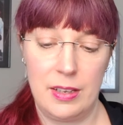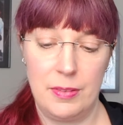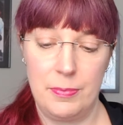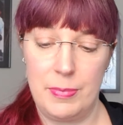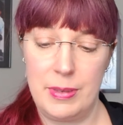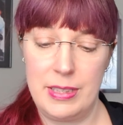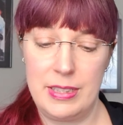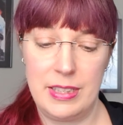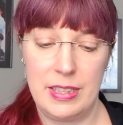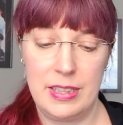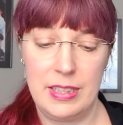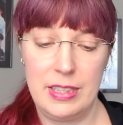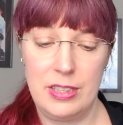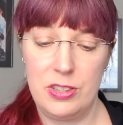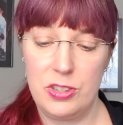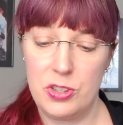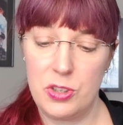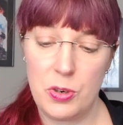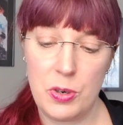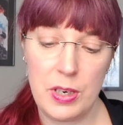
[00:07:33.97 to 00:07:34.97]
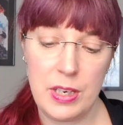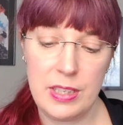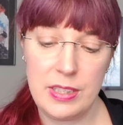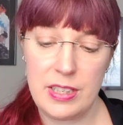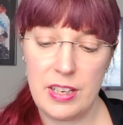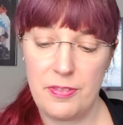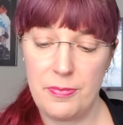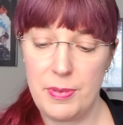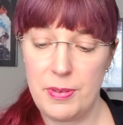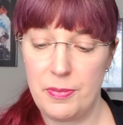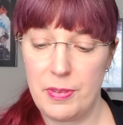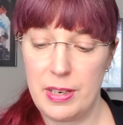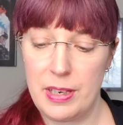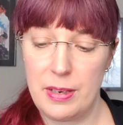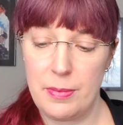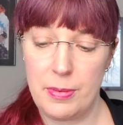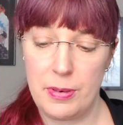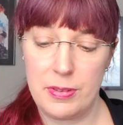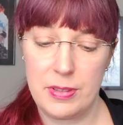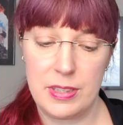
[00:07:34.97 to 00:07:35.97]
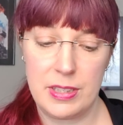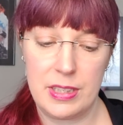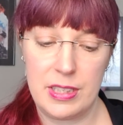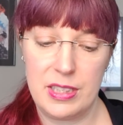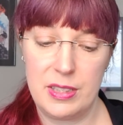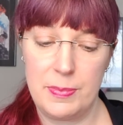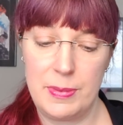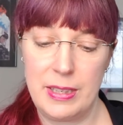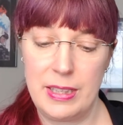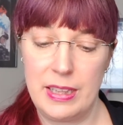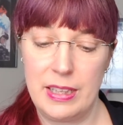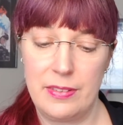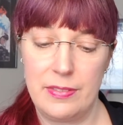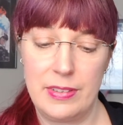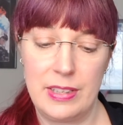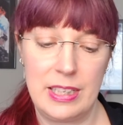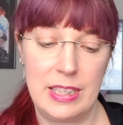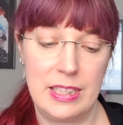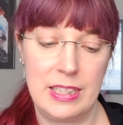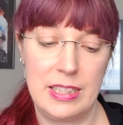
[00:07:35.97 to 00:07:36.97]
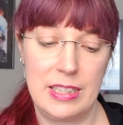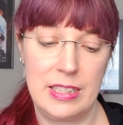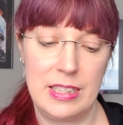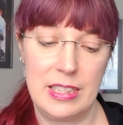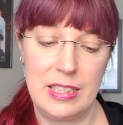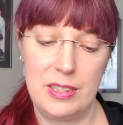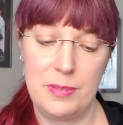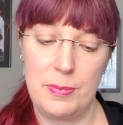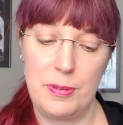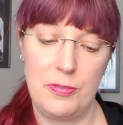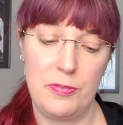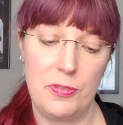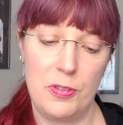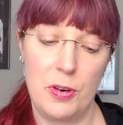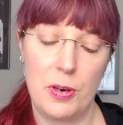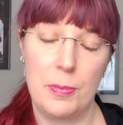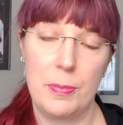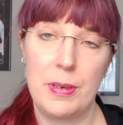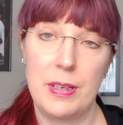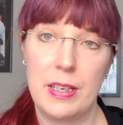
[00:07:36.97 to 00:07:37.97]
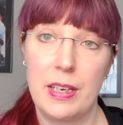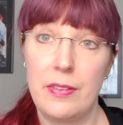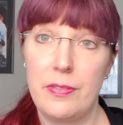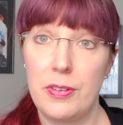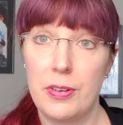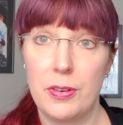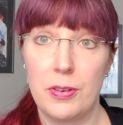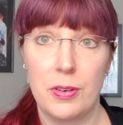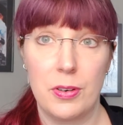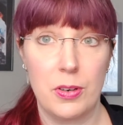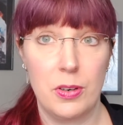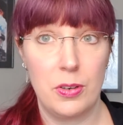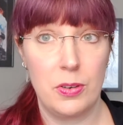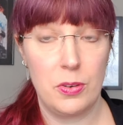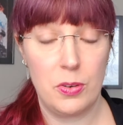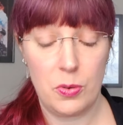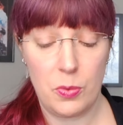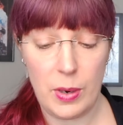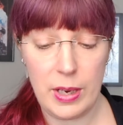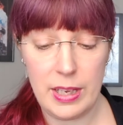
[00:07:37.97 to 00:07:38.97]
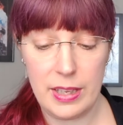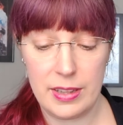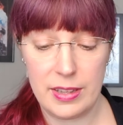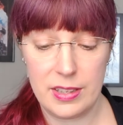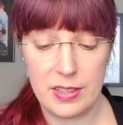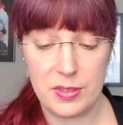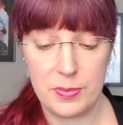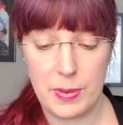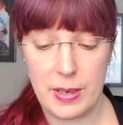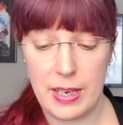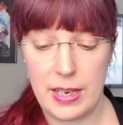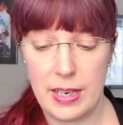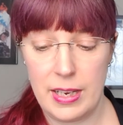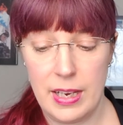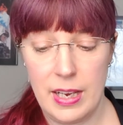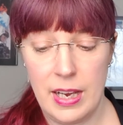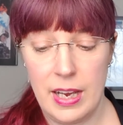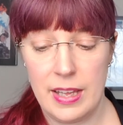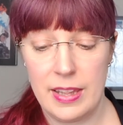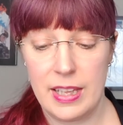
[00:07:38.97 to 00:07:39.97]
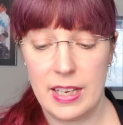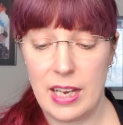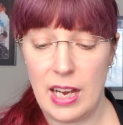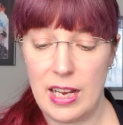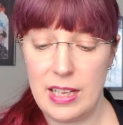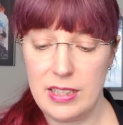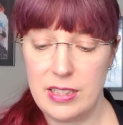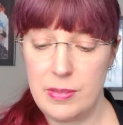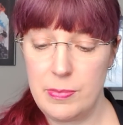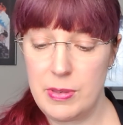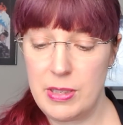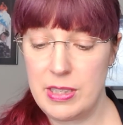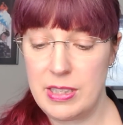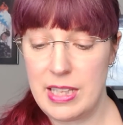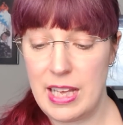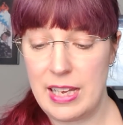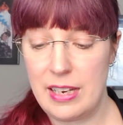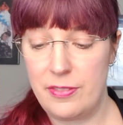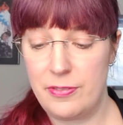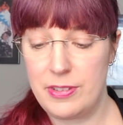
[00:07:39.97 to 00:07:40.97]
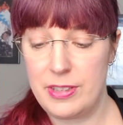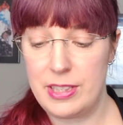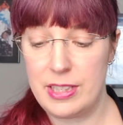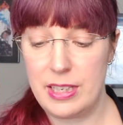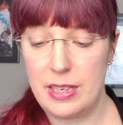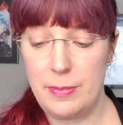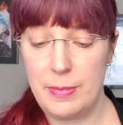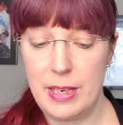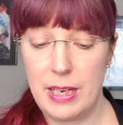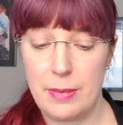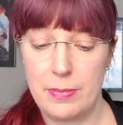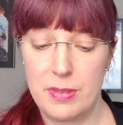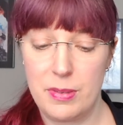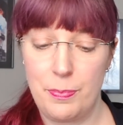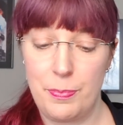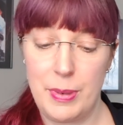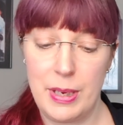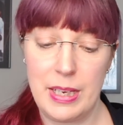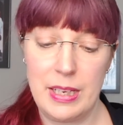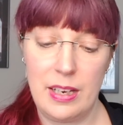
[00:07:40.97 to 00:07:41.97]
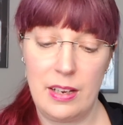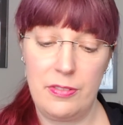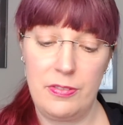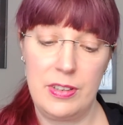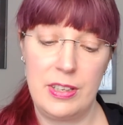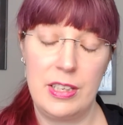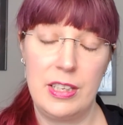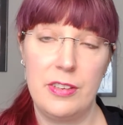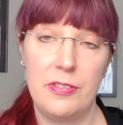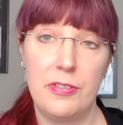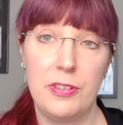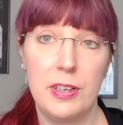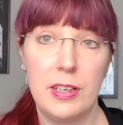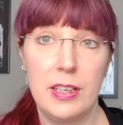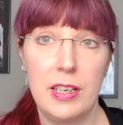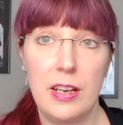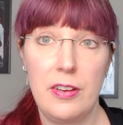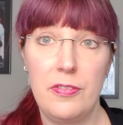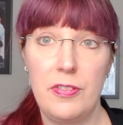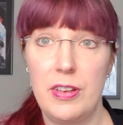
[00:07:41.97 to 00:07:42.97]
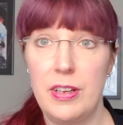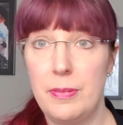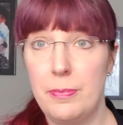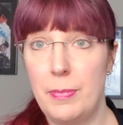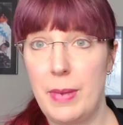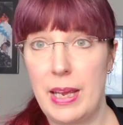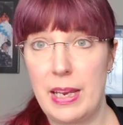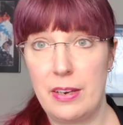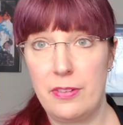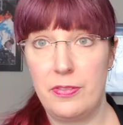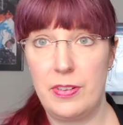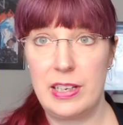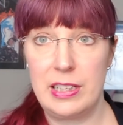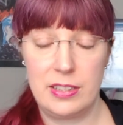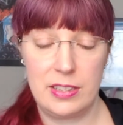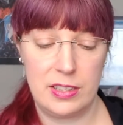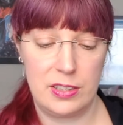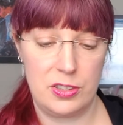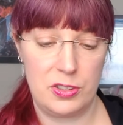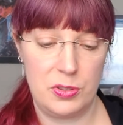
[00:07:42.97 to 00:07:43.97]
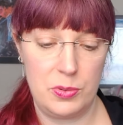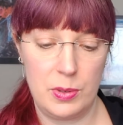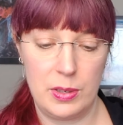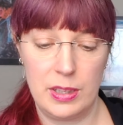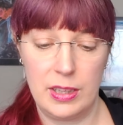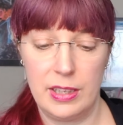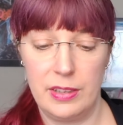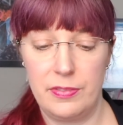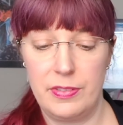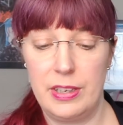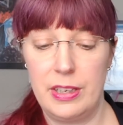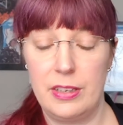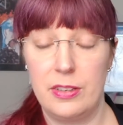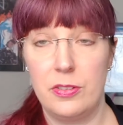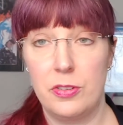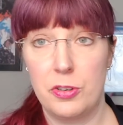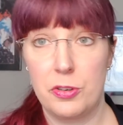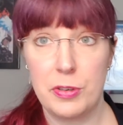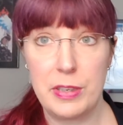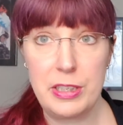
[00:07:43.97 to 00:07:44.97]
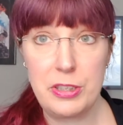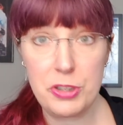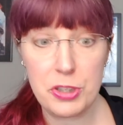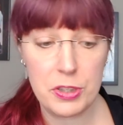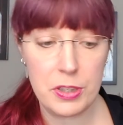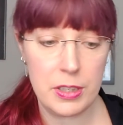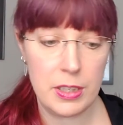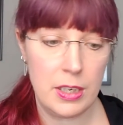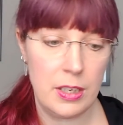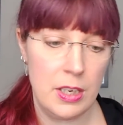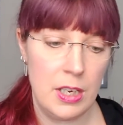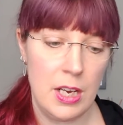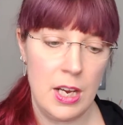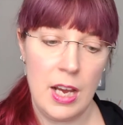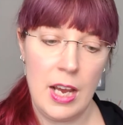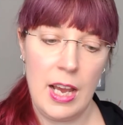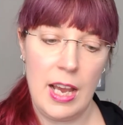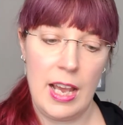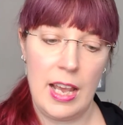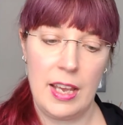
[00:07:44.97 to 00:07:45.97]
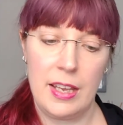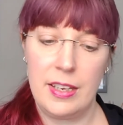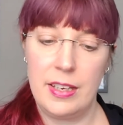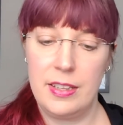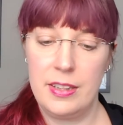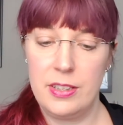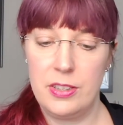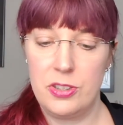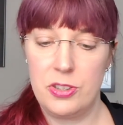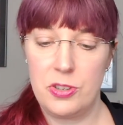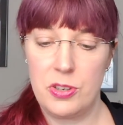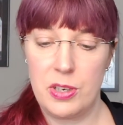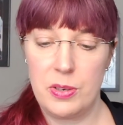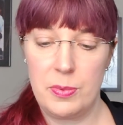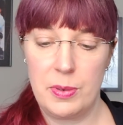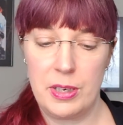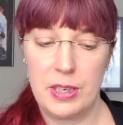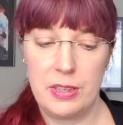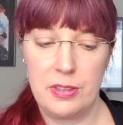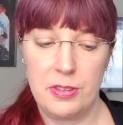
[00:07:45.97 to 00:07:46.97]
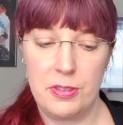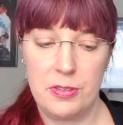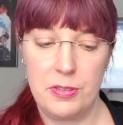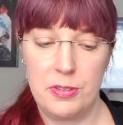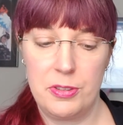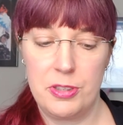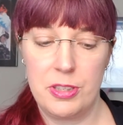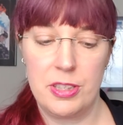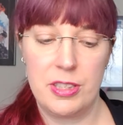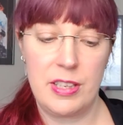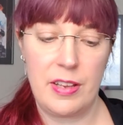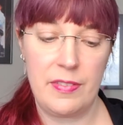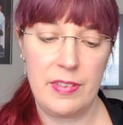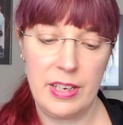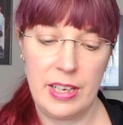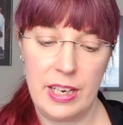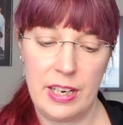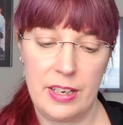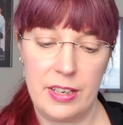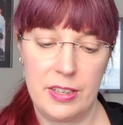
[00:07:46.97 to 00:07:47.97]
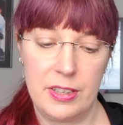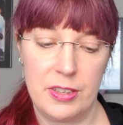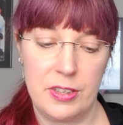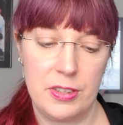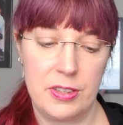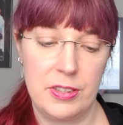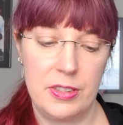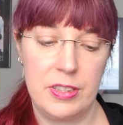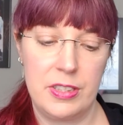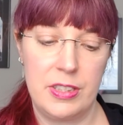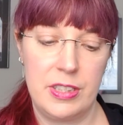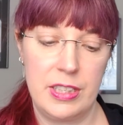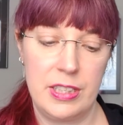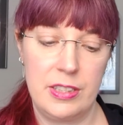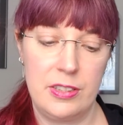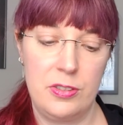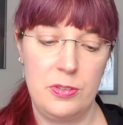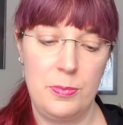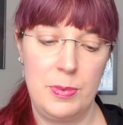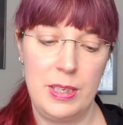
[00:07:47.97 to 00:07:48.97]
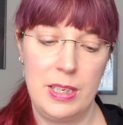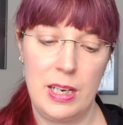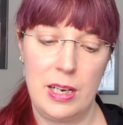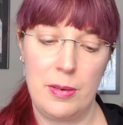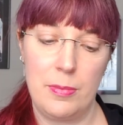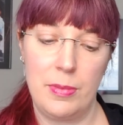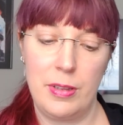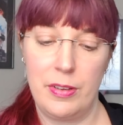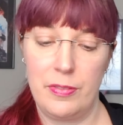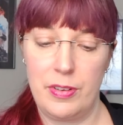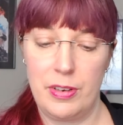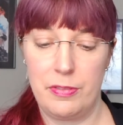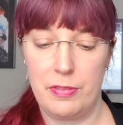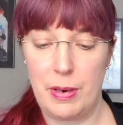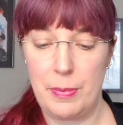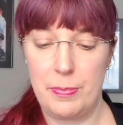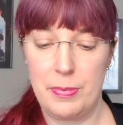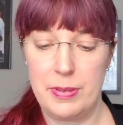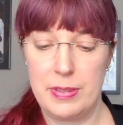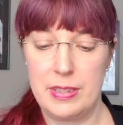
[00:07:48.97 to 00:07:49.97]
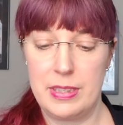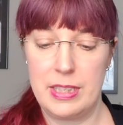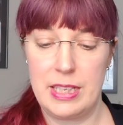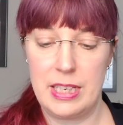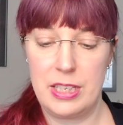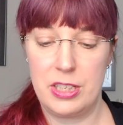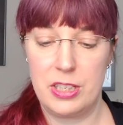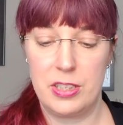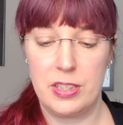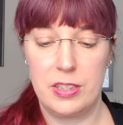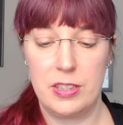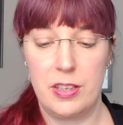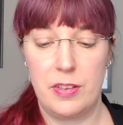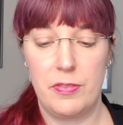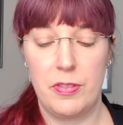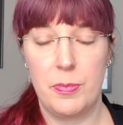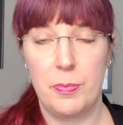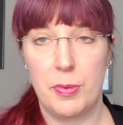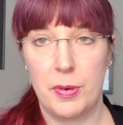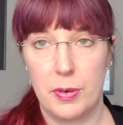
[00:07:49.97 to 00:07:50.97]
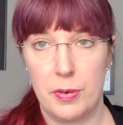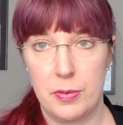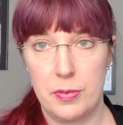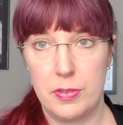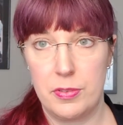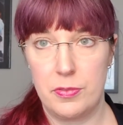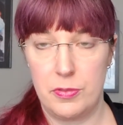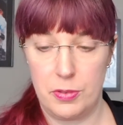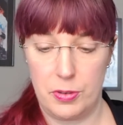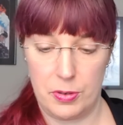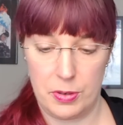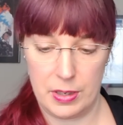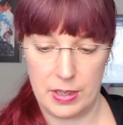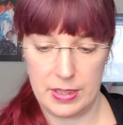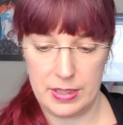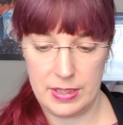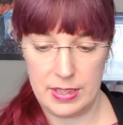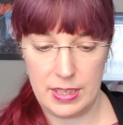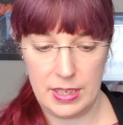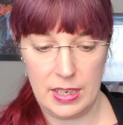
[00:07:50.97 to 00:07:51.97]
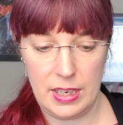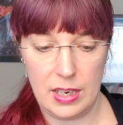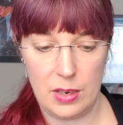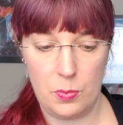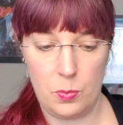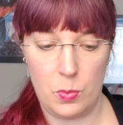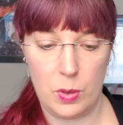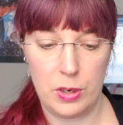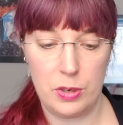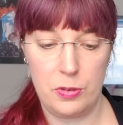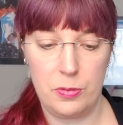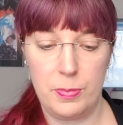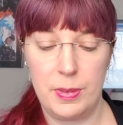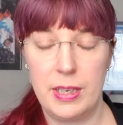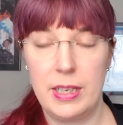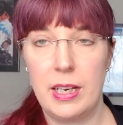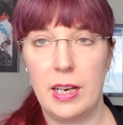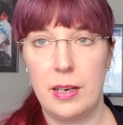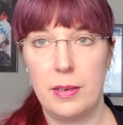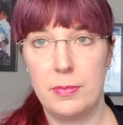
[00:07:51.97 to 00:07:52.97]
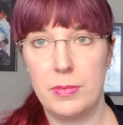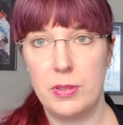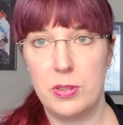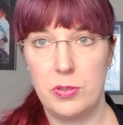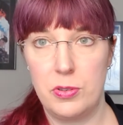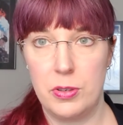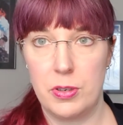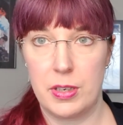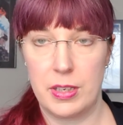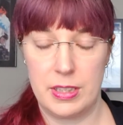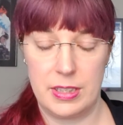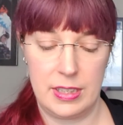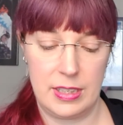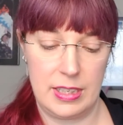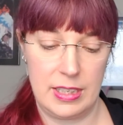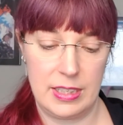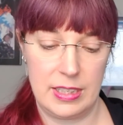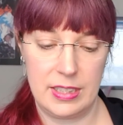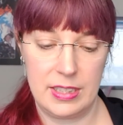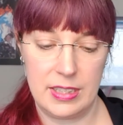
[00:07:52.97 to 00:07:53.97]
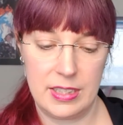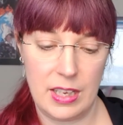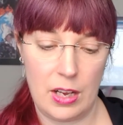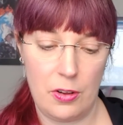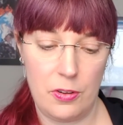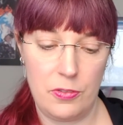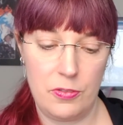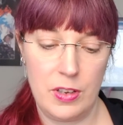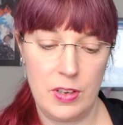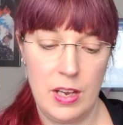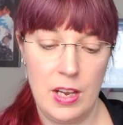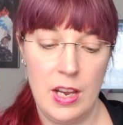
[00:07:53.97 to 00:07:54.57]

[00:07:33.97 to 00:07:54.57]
Basically, stories have been written about cities being living entities before, but never quite in this way. The concept is that if a city becomes big enough and different enough, it manifests into a living creature. And in this story, we're introduced to 7 characters, 6 who become living representations of the boroughs of New York City, and 1 who becomes New York City itself.